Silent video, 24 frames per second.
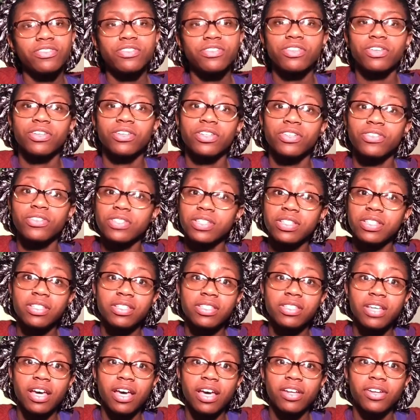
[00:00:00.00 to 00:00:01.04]
So you see
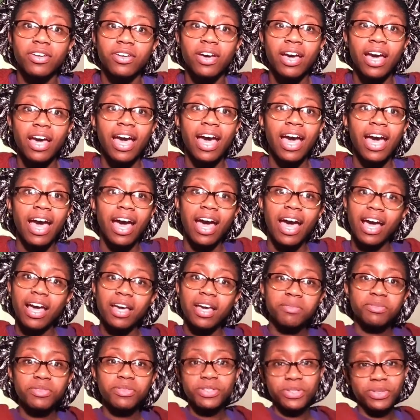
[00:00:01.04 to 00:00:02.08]
the title,
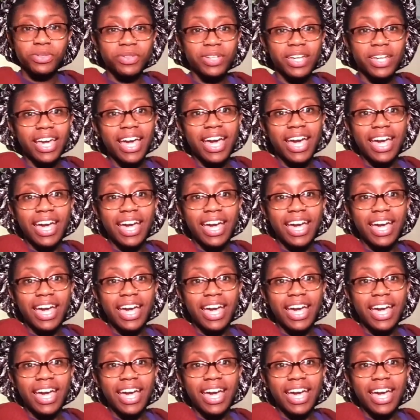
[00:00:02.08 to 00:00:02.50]
I'm doing